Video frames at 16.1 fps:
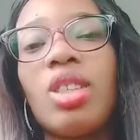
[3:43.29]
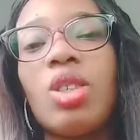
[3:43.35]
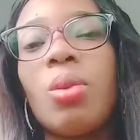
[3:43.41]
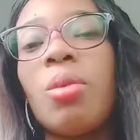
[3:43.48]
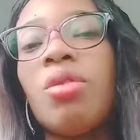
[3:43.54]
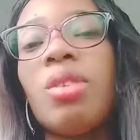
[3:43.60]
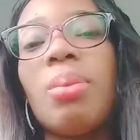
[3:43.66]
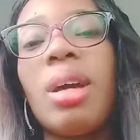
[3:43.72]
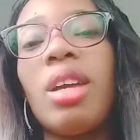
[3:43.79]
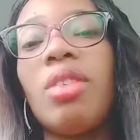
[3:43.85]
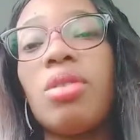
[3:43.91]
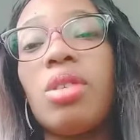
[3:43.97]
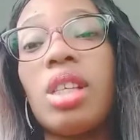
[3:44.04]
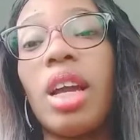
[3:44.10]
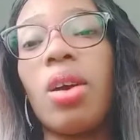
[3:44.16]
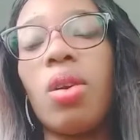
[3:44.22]
Some of them are
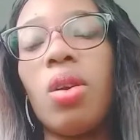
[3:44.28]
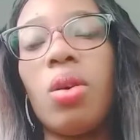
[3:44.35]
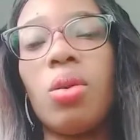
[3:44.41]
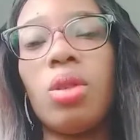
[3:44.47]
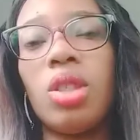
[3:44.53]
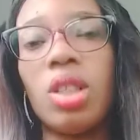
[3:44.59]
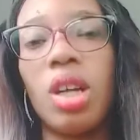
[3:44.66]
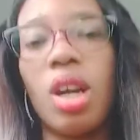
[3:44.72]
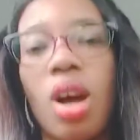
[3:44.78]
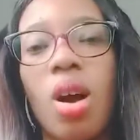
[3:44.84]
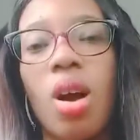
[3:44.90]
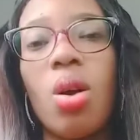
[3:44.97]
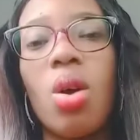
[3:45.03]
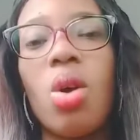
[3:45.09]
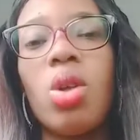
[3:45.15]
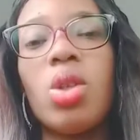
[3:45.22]
even
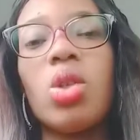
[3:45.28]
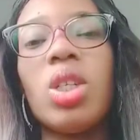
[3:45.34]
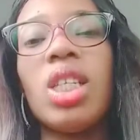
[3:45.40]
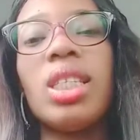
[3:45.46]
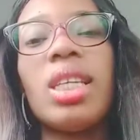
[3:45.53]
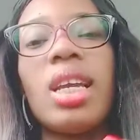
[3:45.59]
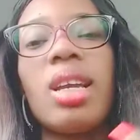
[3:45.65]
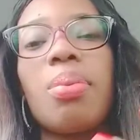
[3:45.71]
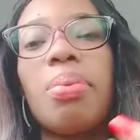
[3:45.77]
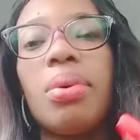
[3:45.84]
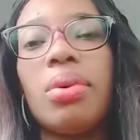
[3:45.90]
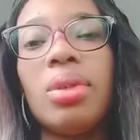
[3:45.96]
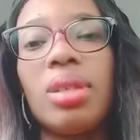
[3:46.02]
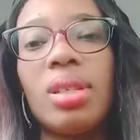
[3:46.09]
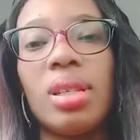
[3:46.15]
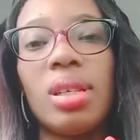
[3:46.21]
psychological, so they take
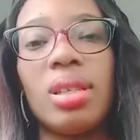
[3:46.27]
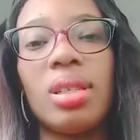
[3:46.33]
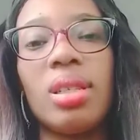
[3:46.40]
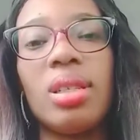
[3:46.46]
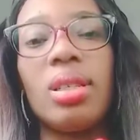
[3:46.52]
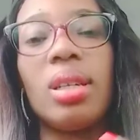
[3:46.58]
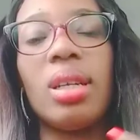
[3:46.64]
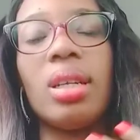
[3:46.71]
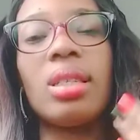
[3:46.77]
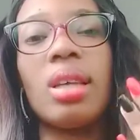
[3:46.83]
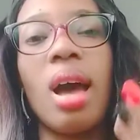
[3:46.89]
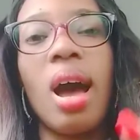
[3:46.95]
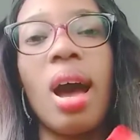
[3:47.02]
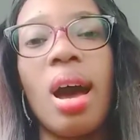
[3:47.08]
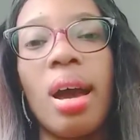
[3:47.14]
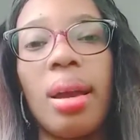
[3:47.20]
process, they take
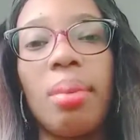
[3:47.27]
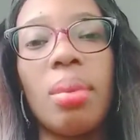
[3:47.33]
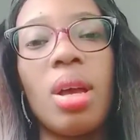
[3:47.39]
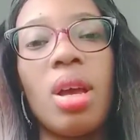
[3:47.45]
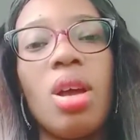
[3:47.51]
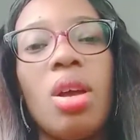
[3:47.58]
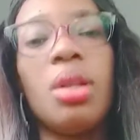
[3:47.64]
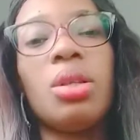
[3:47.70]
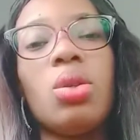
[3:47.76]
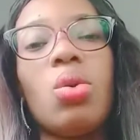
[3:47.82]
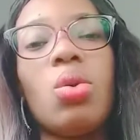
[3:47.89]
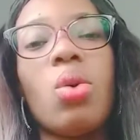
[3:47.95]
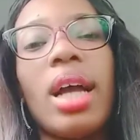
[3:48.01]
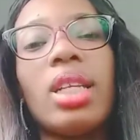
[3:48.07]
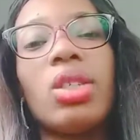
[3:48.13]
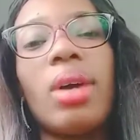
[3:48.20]
time to
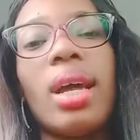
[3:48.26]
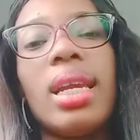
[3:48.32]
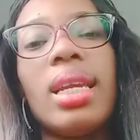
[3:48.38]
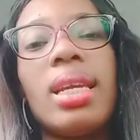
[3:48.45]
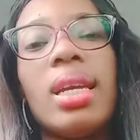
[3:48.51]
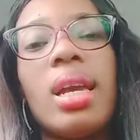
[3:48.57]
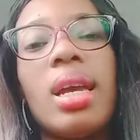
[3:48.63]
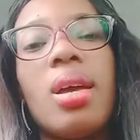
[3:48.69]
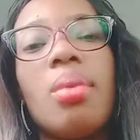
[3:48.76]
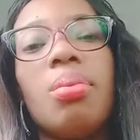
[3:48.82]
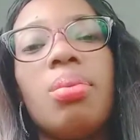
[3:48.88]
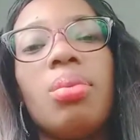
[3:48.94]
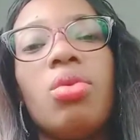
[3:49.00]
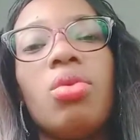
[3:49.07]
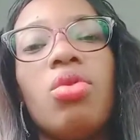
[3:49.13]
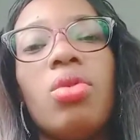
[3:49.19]
actually
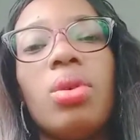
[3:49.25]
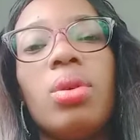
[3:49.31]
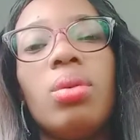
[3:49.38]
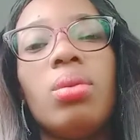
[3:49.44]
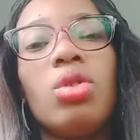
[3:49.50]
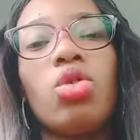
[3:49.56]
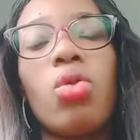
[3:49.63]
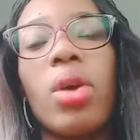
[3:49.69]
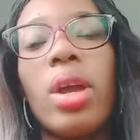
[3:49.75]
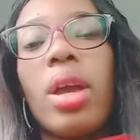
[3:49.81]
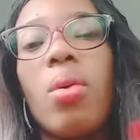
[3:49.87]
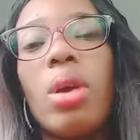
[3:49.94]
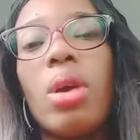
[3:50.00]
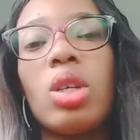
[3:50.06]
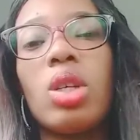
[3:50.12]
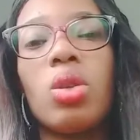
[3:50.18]
throw
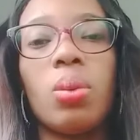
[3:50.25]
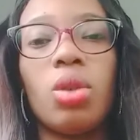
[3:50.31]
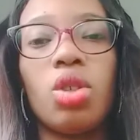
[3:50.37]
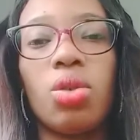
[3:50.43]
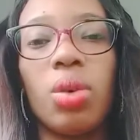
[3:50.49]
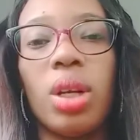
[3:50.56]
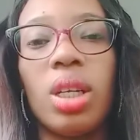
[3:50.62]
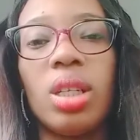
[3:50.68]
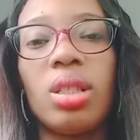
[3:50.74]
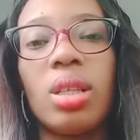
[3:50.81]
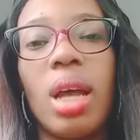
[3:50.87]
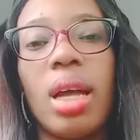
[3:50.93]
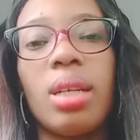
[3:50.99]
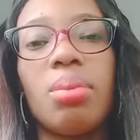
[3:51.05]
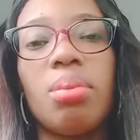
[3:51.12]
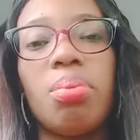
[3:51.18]
away some traits
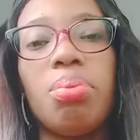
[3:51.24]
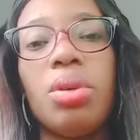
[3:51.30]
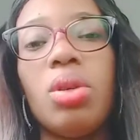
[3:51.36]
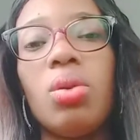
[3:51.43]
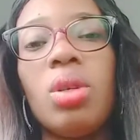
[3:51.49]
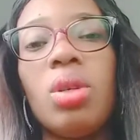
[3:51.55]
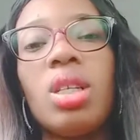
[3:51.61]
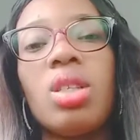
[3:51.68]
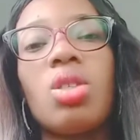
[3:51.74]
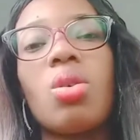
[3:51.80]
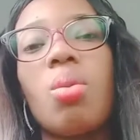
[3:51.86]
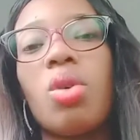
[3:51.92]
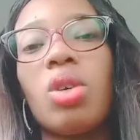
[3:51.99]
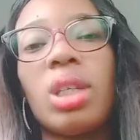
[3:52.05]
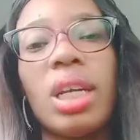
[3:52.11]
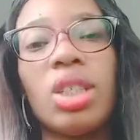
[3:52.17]
and build in
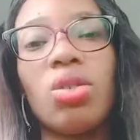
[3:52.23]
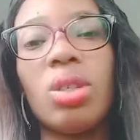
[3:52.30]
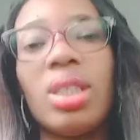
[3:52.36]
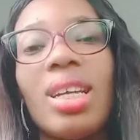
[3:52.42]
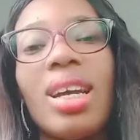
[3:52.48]
some other traits.